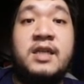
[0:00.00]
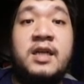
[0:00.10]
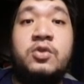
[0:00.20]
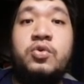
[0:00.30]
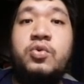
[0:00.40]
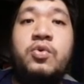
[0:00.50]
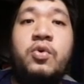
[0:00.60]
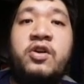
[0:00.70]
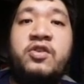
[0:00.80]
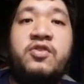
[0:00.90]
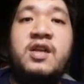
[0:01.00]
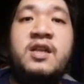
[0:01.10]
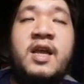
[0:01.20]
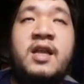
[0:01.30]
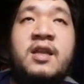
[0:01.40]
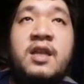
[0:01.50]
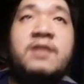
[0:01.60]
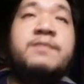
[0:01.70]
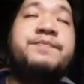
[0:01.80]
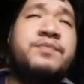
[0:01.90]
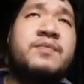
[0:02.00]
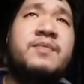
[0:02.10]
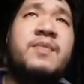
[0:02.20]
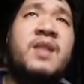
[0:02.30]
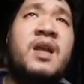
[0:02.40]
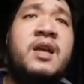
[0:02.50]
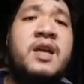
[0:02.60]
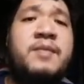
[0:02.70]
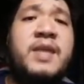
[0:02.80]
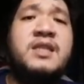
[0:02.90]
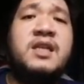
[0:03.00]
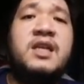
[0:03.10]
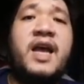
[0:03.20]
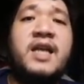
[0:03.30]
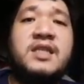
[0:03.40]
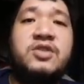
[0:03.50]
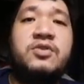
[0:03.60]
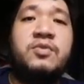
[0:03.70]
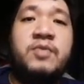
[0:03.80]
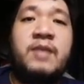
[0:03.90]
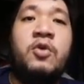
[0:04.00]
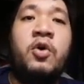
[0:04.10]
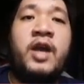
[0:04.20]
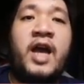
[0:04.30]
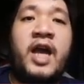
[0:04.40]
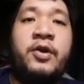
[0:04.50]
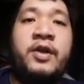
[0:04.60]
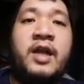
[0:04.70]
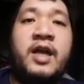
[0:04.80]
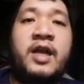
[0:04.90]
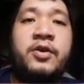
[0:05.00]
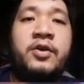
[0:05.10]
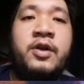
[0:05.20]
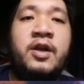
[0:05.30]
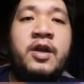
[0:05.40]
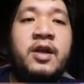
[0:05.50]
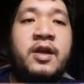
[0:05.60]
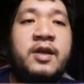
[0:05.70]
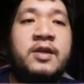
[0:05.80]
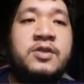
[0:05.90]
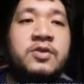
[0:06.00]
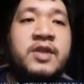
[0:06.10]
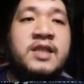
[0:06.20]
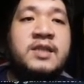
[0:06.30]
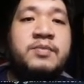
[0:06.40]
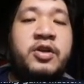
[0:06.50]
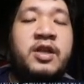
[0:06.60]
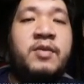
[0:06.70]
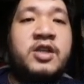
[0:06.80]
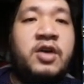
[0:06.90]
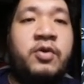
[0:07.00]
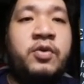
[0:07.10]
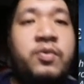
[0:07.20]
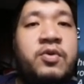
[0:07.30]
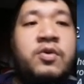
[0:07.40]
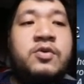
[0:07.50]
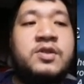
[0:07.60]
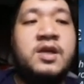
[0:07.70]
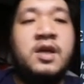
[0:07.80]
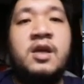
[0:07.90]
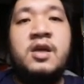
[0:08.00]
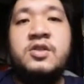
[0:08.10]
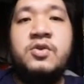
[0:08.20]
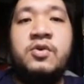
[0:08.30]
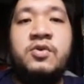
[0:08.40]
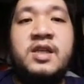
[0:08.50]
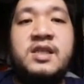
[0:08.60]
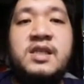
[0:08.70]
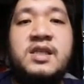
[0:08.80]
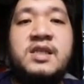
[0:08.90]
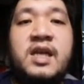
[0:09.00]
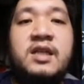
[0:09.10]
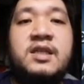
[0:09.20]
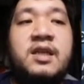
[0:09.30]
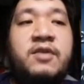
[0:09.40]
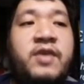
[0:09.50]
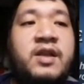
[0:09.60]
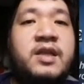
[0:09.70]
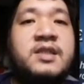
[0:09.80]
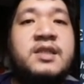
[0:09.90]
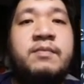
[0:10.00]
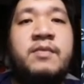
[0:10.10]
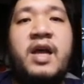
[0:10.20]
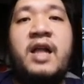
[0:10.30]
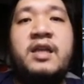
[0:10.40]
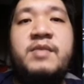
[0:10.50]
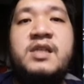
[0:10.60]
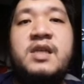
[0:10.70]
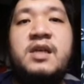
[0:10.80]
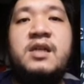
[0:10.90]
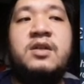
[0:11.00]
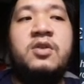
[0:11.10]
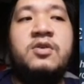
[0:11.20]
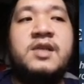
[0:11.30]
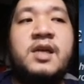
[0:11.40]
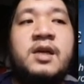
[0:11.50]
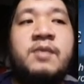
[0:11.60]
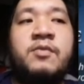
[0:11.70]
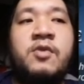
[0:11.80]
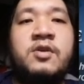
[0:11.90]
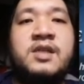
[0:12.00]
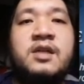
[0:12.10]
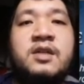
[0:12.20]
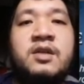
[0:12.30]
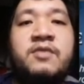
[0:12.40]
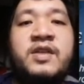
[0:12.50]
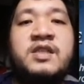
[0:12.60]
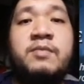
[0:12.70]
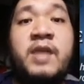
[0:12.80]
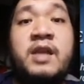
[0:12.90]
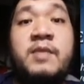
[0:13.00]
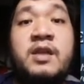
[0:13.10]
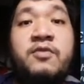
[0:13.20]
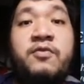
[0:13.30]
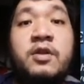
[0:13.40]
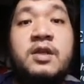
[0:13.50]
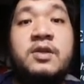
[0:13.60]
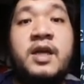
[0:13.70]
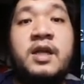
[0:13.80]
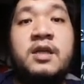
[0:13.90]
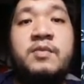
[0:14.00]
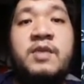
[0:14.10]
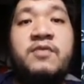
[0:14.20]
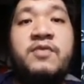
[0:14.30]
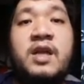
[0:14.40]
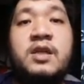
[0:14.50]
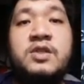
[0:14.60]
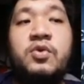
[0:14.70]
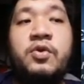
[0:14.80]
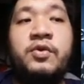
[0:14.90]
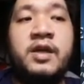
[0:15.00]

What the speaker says: 2 or a 3, then it basically asks you to keep going higher and higher. So that's pretty much how it goes. So this is a singleton event. It's alchemy singleton. Looks like all singleton events might be defaulting to alchemy if not historic.